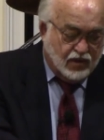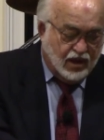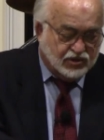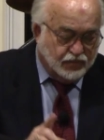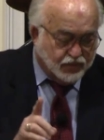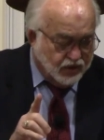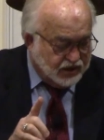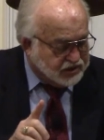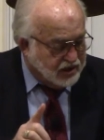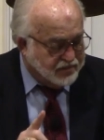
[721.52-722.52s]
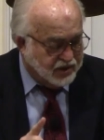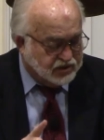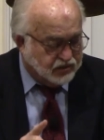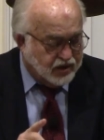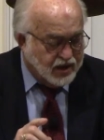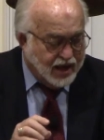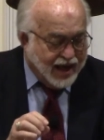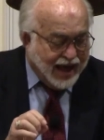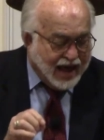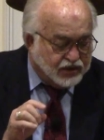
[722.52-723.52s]
as a priestly ministry
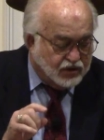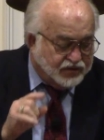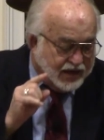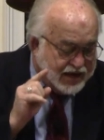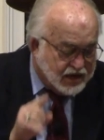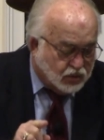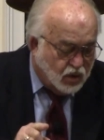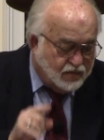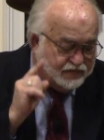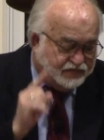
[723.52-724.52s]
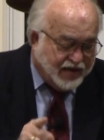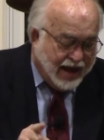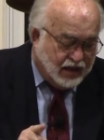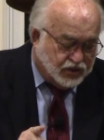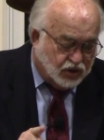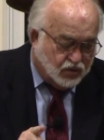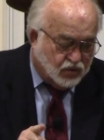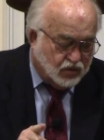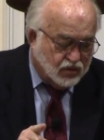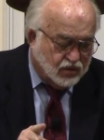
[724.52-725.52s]
and of equal value.
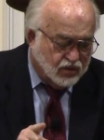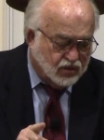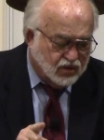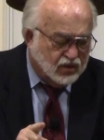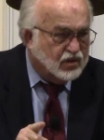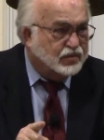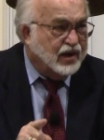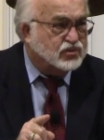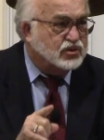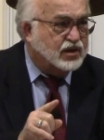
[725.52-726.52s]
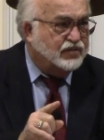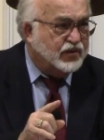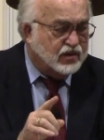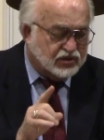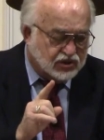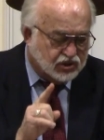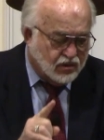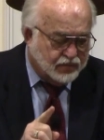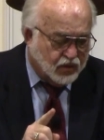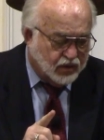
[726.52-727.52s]
Pastor Stefan, this is
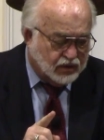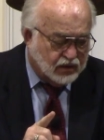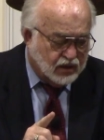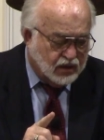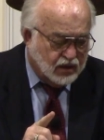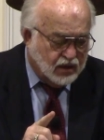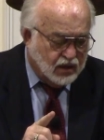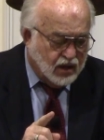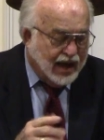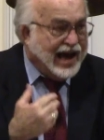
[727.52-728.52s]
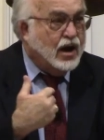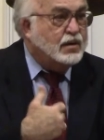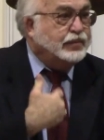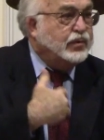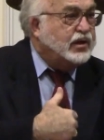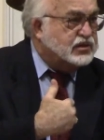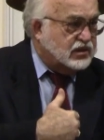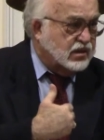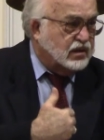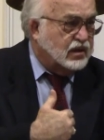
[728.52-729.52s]
so important. Our
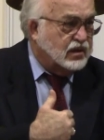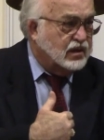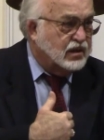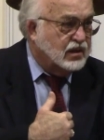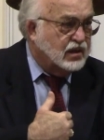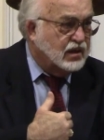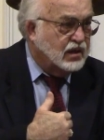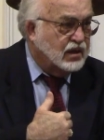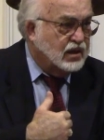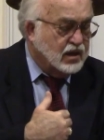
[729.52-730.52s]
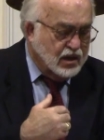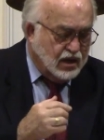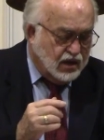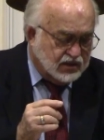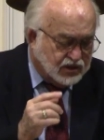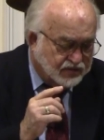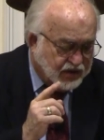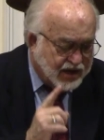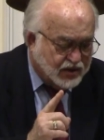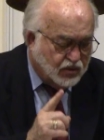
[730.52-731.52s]
priesthood is
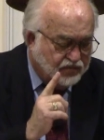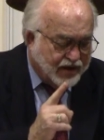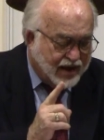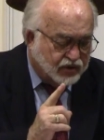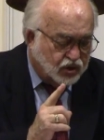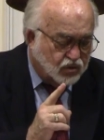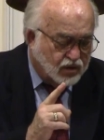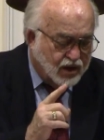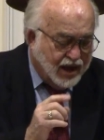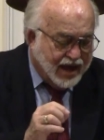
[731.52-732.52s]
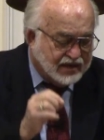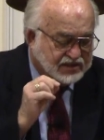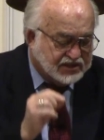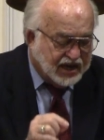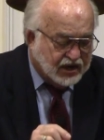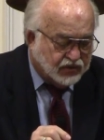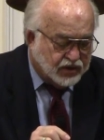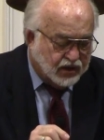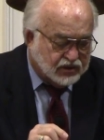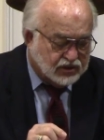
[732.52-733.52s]
of equal value and
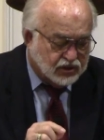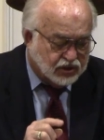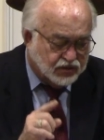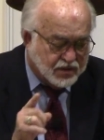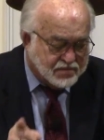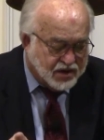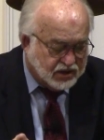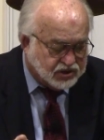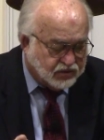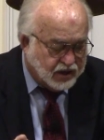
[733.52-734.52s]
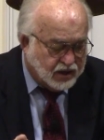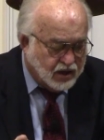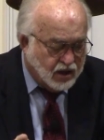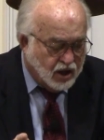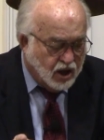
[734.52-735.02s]
sacredness to the ministry